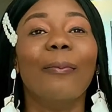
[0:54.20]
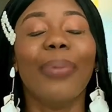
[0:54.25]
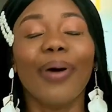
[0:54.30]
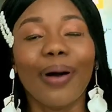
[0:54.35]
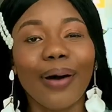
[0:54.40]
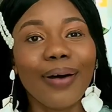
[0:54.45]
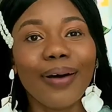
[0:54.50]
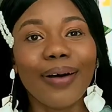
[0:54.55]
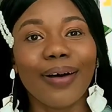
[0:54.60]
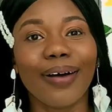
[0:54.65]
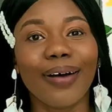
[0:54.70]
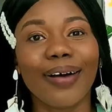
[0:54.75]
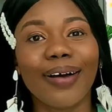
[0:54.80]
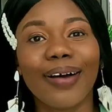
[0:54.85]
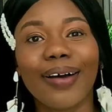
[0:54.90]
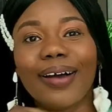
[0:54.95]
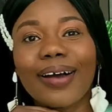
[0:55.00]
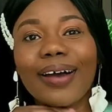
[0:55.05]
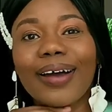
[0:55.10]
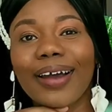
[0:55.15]

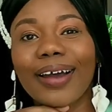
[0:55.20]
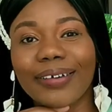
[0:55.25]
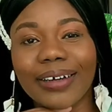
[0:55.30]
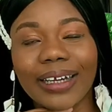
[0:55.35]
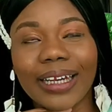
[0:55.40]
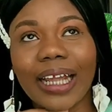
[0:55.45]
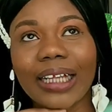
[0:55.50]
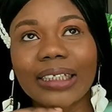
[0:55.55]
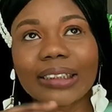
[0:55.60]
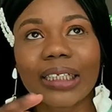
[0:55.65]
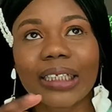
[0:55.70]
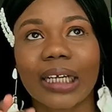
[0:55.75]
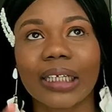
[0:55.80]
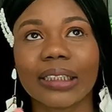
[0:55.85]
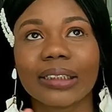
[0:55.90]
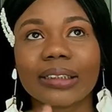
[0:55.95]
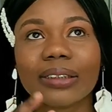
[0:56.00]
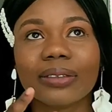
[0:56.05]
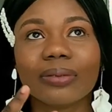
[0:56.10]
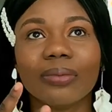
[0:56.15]
but I realized
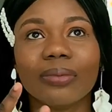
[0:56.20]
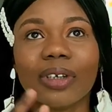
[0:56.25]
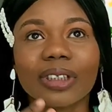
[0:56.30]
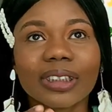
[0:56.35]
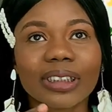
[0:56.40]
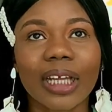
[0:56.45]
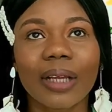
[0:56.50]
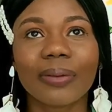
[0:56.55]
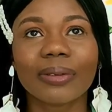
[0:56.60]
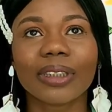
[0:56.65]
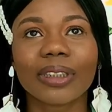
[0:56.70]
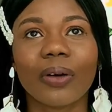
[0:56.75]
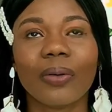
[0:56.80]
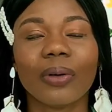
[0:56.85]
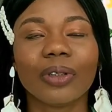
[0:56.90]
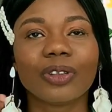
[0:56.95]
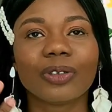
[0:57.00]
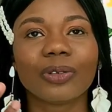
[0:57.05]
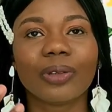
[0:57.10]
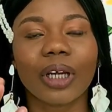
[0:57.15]
that most times I
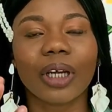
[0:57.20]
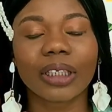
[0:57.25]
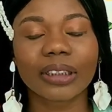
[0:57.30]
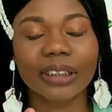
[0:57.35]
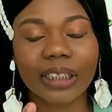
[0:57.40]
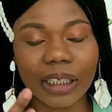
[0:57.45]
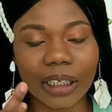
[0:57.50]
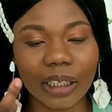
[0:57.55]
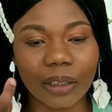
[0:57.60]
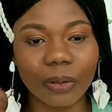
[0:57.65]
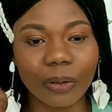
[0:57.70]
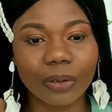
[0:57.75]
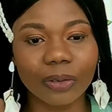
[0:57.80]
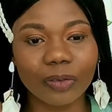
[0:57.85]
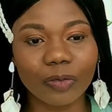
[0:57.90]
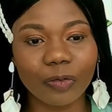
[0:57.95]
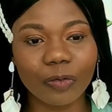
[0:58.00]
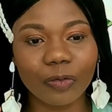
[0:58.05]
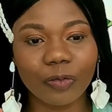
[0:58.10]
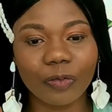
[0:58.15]
want to react and I'll
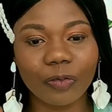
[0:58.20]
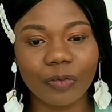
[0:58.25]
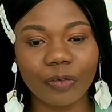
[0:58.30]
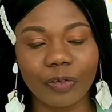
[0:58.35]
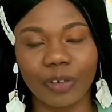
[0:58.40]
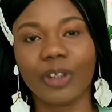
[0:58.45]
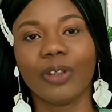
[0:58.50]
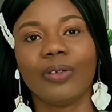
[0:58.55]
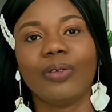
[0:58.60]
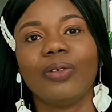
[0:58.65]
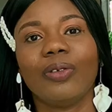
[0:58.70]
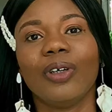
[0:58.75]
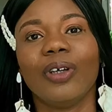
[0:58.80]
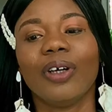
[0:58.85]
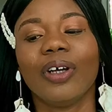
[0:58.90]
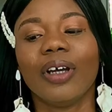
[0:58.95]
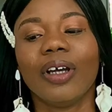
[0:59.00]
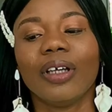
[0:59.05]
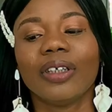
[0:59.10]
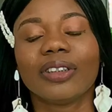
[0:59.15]
feel
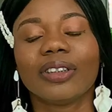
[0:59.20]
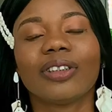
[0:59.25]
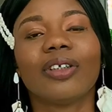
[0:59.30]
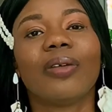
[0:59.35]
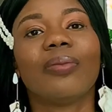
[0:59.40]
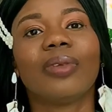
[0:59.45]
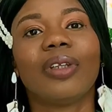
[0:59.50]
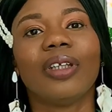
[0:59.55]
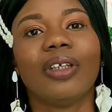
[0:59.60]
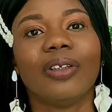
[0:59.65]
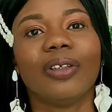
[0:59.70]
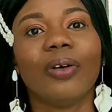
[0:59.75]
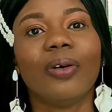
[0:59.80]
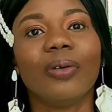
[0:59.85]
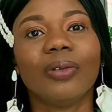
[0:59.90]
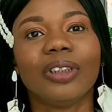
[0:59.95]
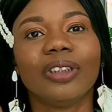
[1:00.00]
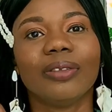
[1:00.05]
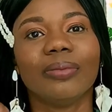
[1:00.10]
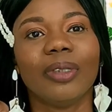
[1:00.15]
something
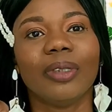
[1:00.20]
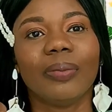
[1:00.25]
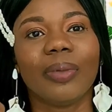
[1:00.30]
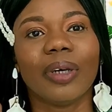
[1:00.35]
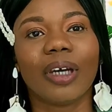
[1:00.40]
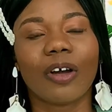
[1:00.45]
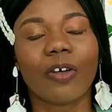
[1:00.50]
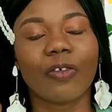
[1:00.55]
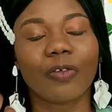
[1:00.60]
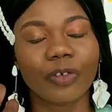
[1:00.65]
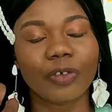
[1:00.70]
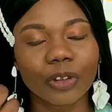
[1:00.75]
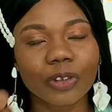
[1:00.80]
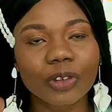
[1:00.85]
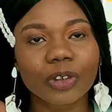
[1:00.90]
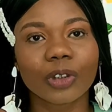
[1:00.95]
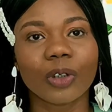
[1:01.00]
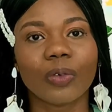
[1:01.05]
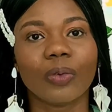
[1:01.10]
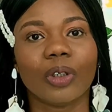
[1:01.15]
holding me back feel
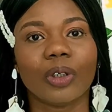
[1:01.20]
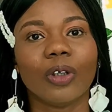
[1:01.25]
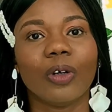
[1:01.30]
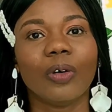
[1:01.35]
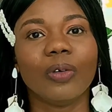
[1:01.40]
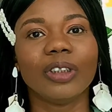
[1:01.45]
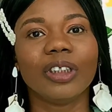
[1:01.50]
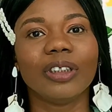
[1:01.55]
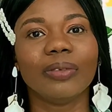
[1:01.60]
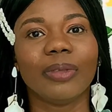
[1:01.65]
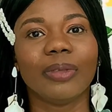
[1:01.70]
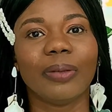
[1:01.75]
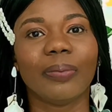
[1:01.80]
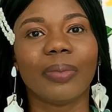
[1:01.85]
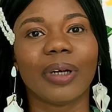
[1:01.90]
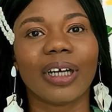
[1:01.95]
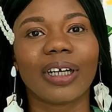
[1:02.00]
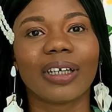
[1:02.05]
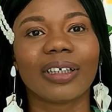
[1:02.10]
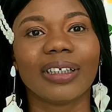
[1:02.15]
someone holding me
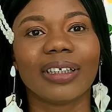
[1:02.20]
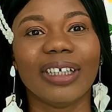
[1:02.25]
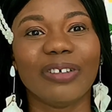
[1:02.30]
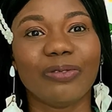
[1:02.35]
back, a